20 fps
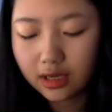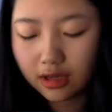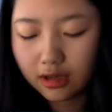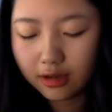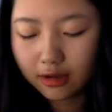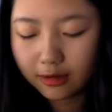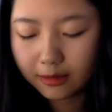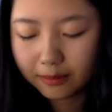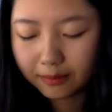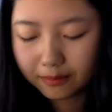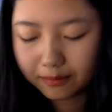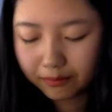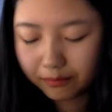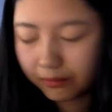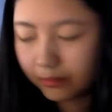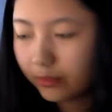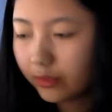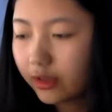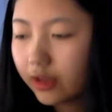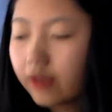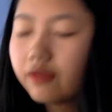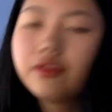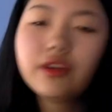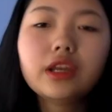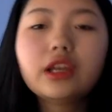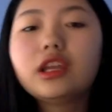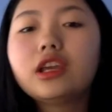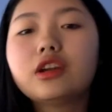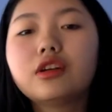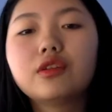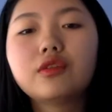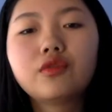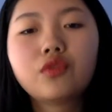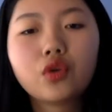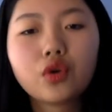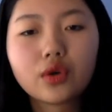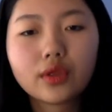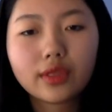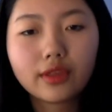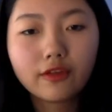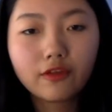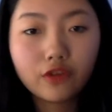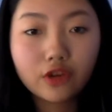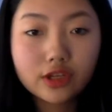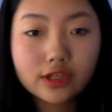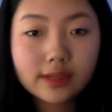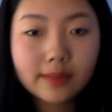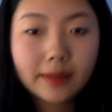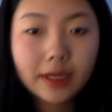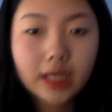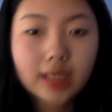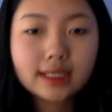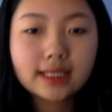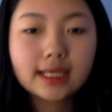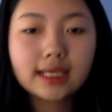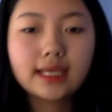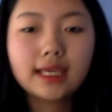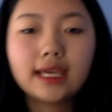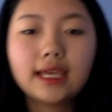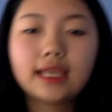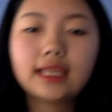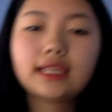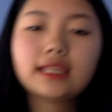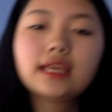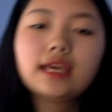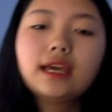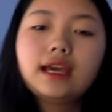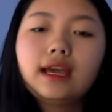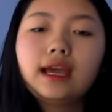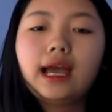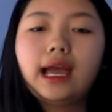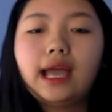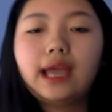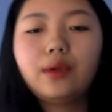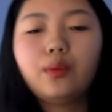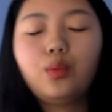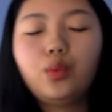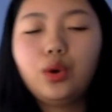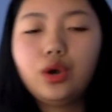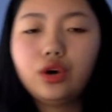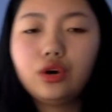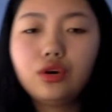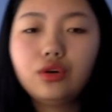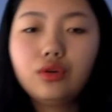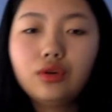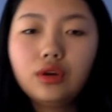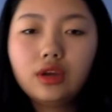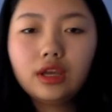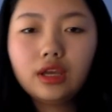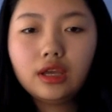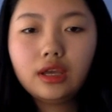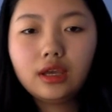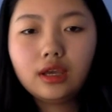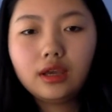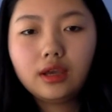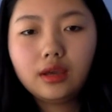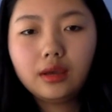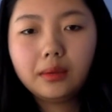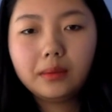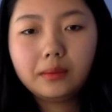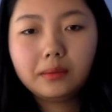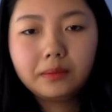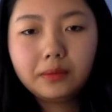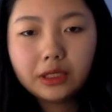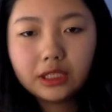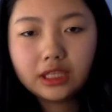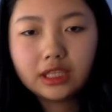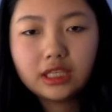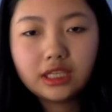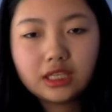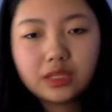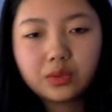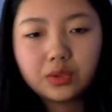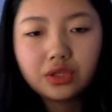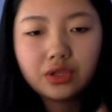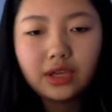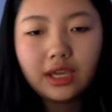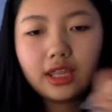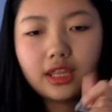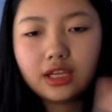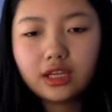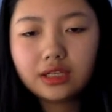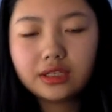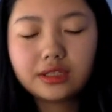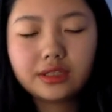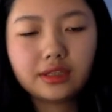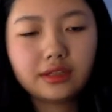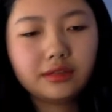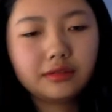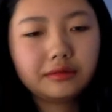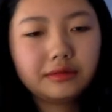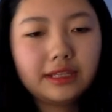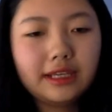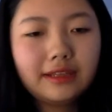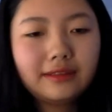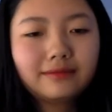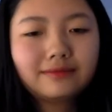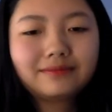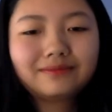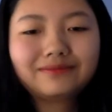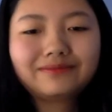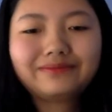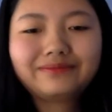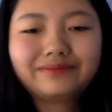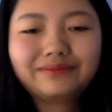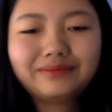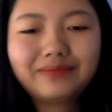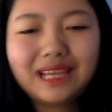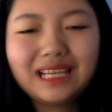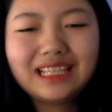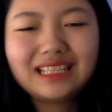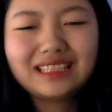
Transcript: a video for the first unboxing, and I will put this together, so yeah, bye.